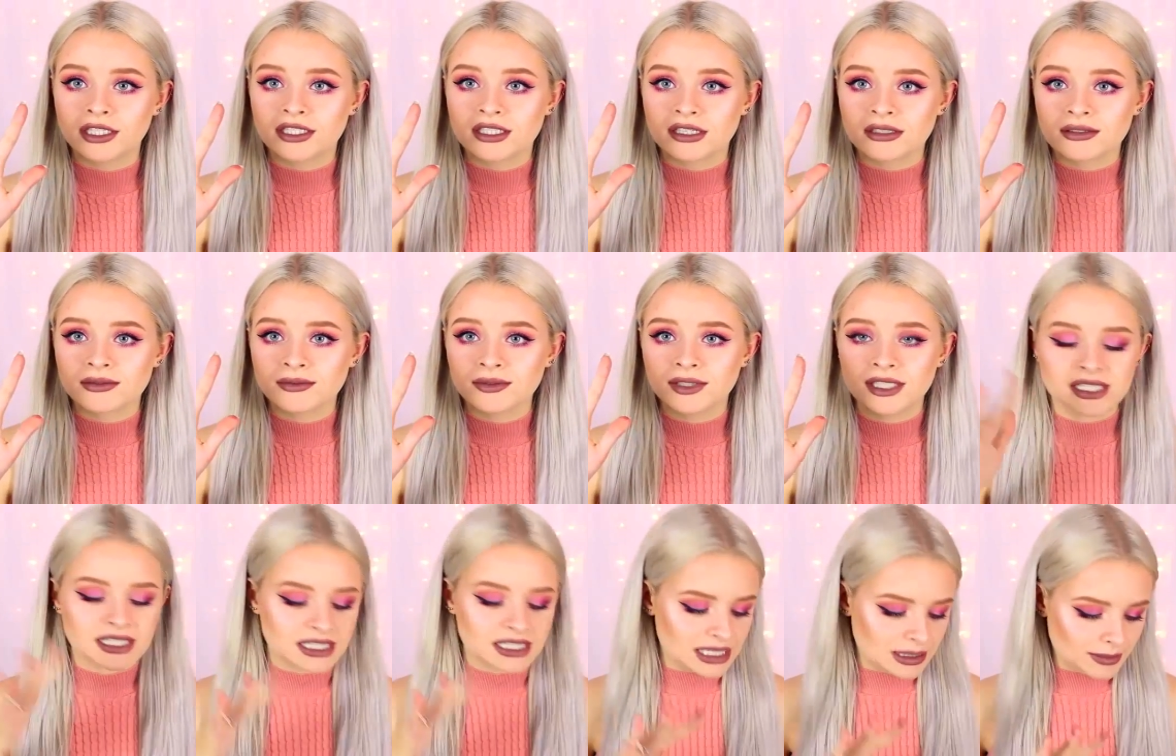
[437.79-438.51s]
It doesn't
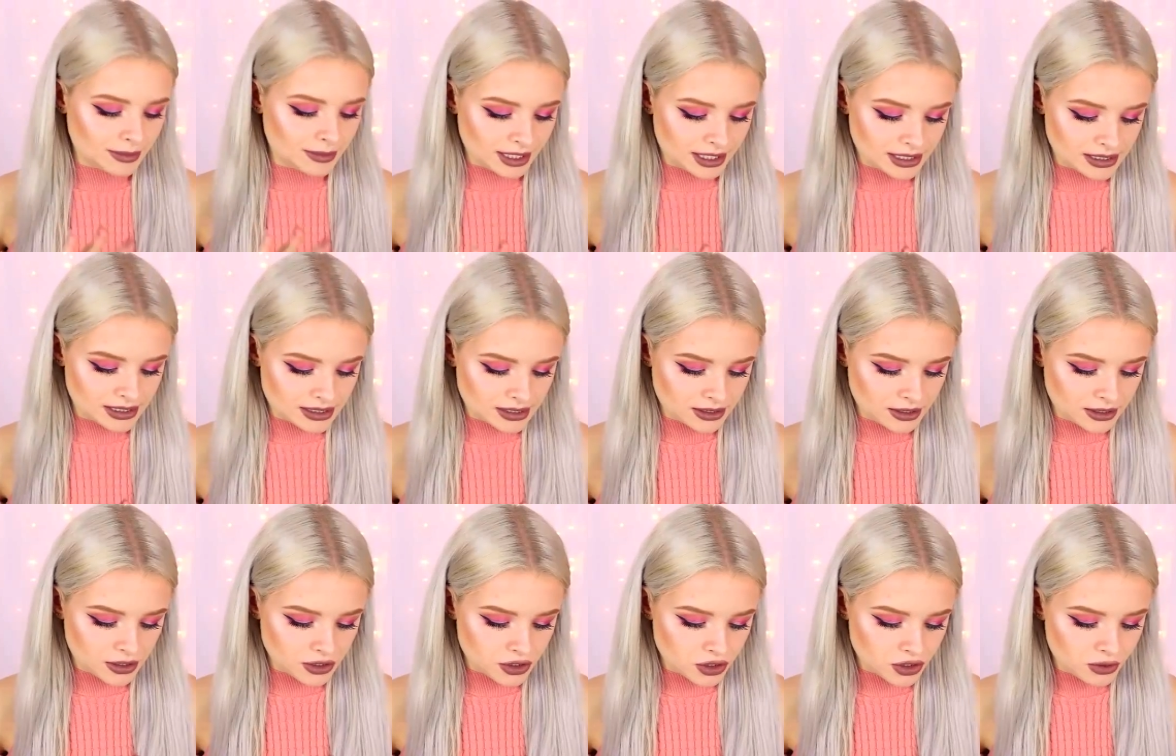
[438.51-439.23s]
really seem like it's
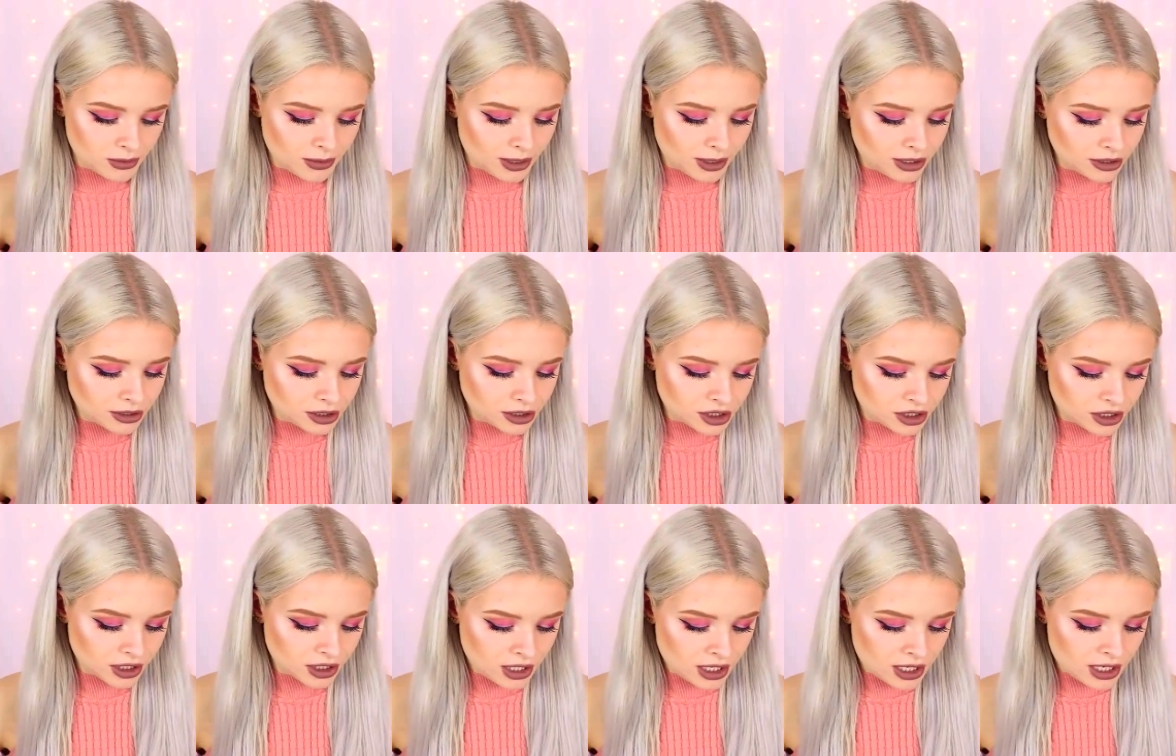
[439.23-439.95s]
going to do
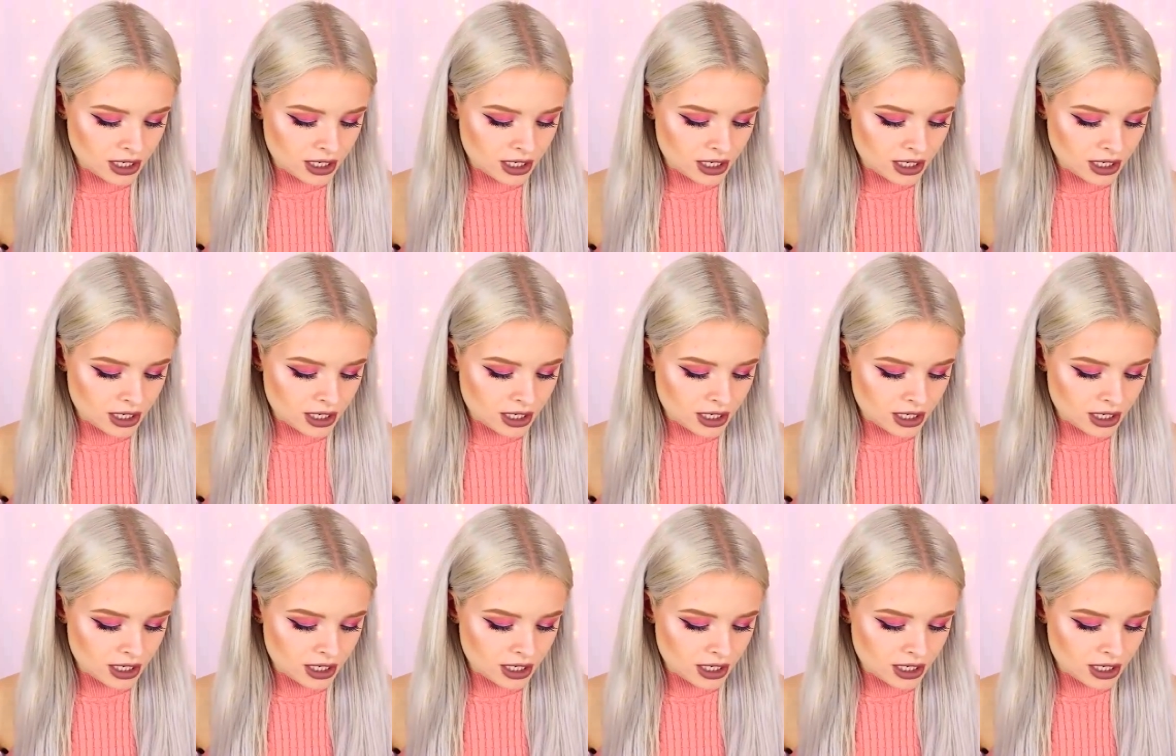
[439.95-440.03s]
much